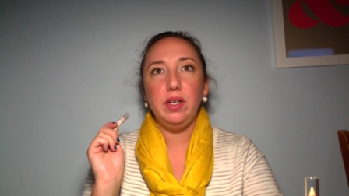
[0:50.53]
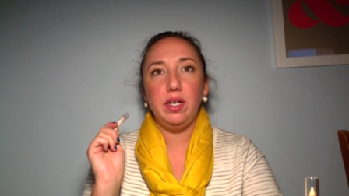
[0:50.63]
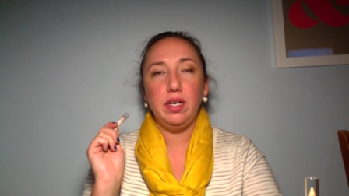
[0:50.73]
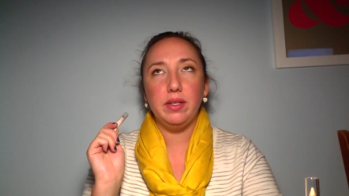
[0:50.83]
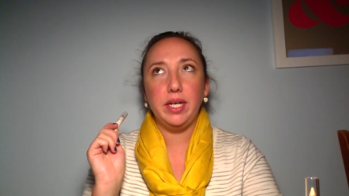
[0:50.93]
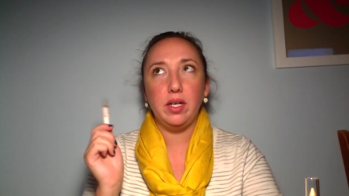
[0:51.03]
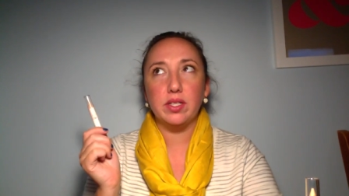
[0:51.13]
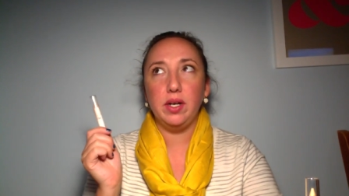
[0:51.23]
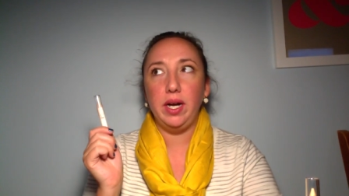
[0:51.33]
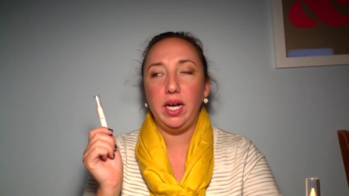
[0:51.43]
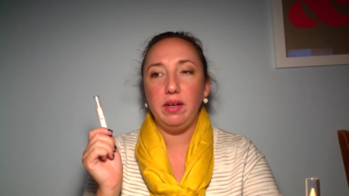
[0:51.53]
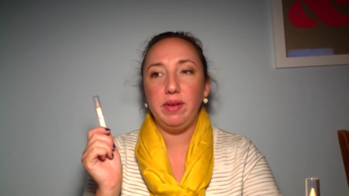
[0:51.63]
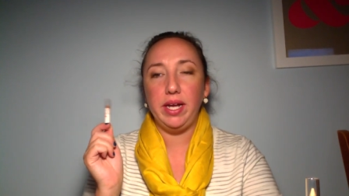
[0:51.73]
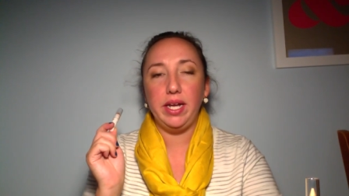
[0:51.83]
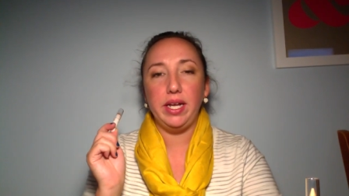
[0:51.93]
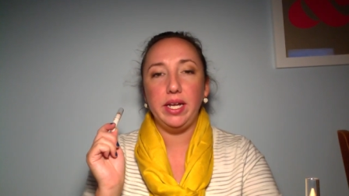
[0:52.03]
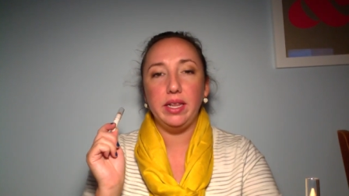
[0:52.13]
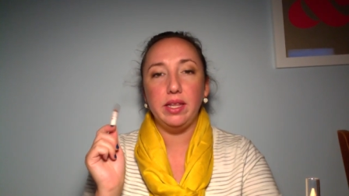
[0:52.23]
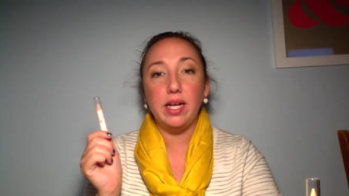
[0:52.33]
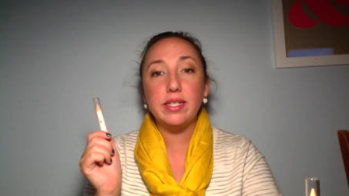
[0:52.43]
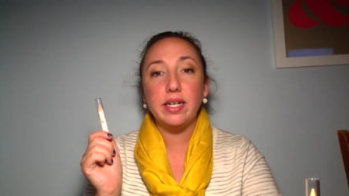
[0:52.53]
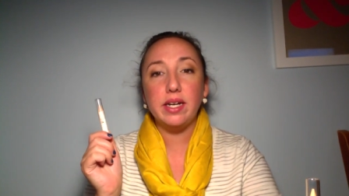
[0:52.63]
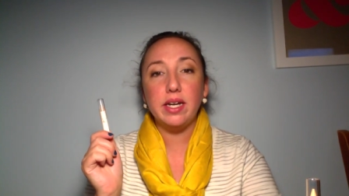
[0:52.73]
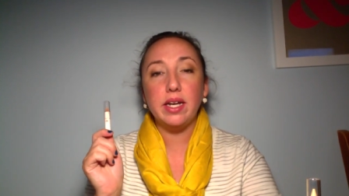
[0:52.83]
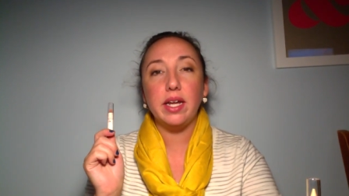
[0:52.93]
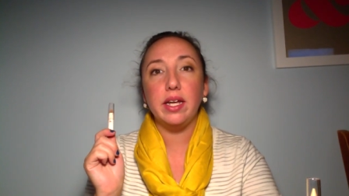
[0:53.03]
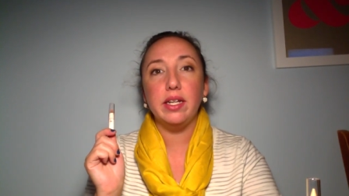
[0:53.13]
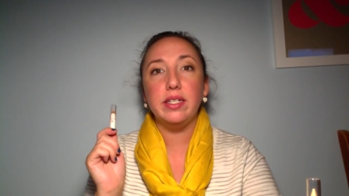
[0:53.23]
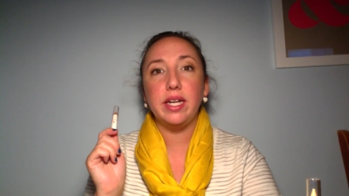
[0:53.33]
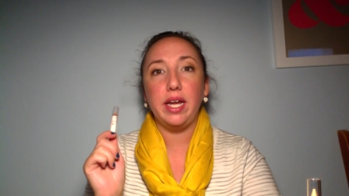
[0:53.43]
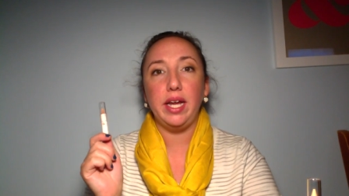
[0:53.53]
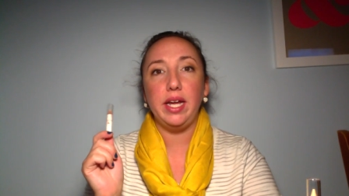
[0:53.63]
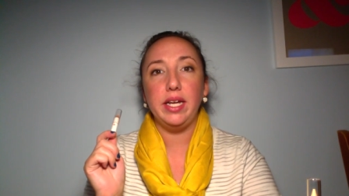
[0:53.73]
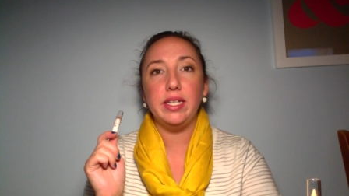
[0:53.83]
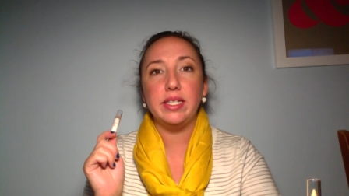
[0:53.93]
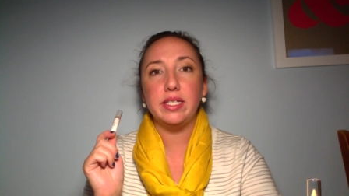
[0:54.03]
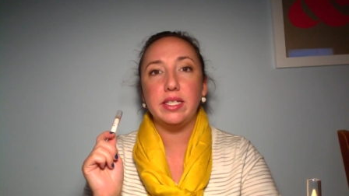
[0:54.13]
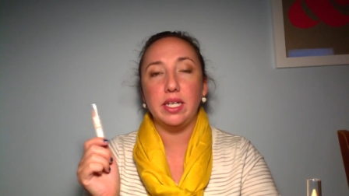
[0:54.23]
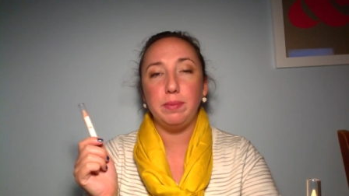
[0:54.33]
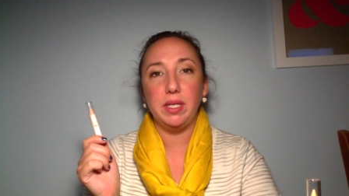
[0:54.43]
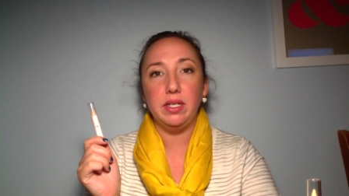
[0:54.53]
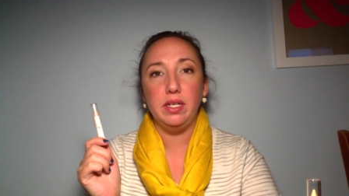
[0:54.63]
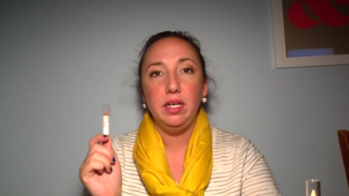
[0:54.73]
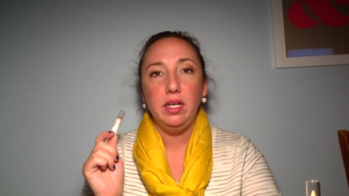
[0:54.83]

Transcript: Uh, they also have a latte and a cinnamon.